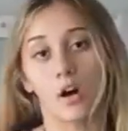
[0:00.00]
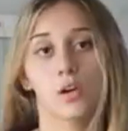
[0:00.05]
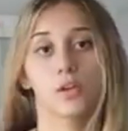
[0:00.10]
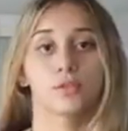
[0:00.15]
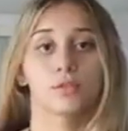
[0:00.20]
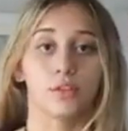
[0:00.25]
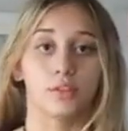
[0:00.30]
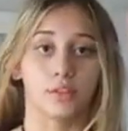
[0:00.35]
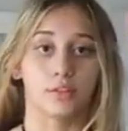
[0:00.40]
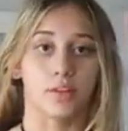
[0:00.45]
a
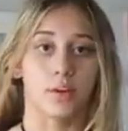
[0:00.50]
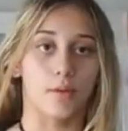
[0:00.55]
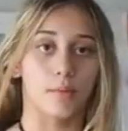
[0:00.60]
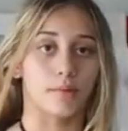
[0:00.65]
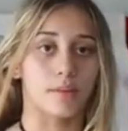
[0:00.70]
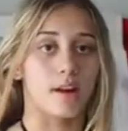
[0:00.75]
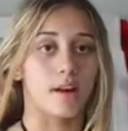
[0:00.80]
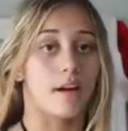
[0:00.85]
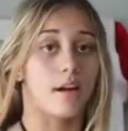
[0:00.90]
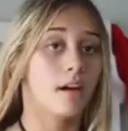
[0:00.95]
halter top
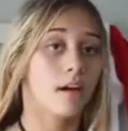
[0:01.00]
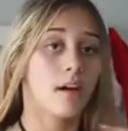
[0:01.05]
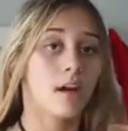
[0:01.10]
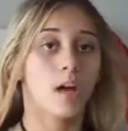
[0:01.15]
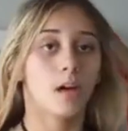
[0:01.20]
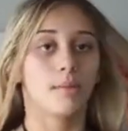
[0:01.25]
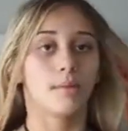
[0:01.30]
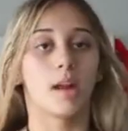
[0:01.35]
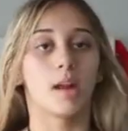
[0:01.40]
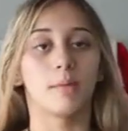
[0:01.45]
now.
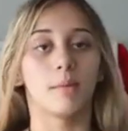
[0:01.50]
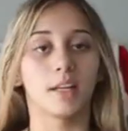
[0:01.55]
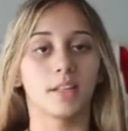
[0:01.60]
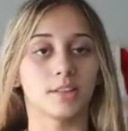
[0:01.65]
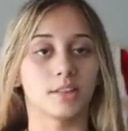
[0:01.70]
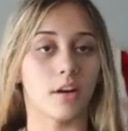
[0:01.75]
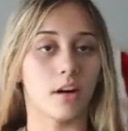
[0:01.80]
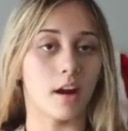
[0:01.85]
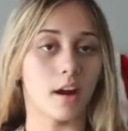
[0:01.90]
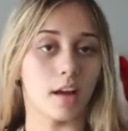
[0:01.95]
but I mean?
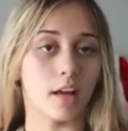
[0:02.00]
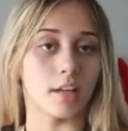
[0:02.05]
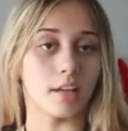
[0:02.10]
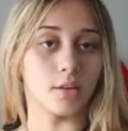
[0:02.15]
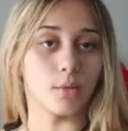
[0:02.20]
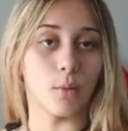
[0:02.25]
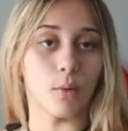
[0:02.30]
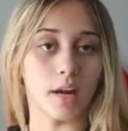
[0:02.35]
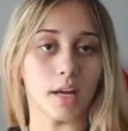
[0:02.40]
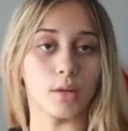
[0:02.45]
Tie it
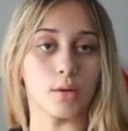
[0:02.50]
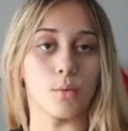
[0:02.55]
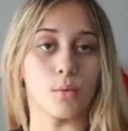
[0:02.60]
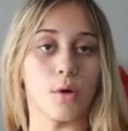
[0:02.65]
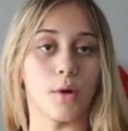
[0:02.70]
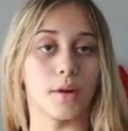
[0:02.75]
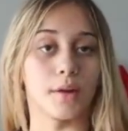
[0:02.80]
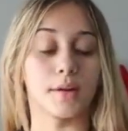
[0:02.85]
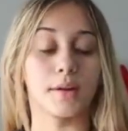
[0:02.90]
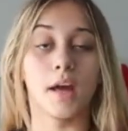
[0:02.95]
either way you
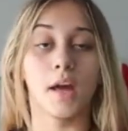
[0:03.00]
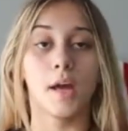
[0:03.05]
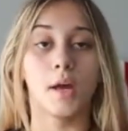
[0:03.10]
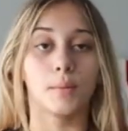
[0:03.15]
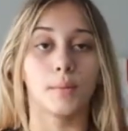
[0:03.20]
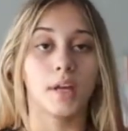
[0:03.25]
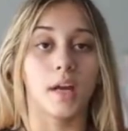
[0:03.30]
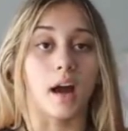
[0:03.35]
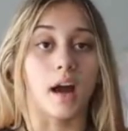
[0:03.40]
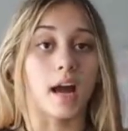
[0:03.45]
want.
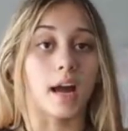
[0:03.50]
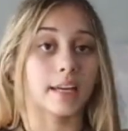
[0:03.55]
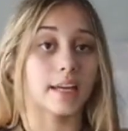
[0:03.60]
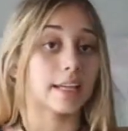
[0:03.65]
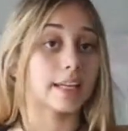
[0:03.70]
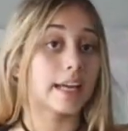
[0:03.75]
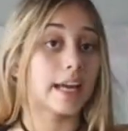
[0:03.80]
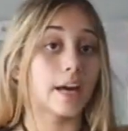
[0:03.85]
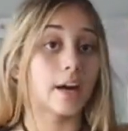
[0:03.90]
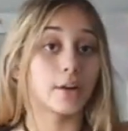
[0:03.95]
But yeah, I'm going
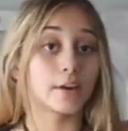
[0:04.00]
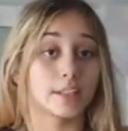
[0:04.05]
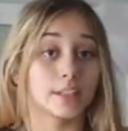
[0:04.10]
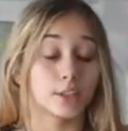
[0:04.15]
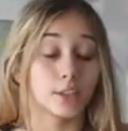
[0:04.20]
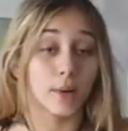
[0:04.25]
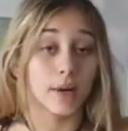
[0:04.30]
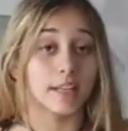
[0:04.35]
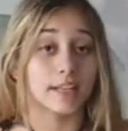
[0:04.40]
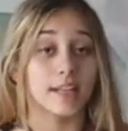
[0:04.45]
to get on
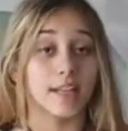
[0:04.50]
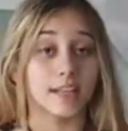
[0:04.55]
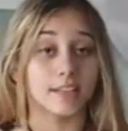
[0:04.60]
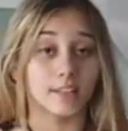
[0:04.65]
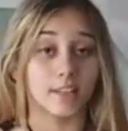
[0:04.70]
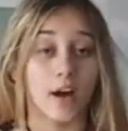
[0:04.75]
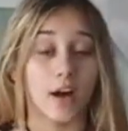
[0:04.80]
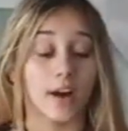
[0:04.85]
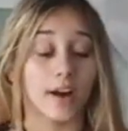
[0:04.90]
into our next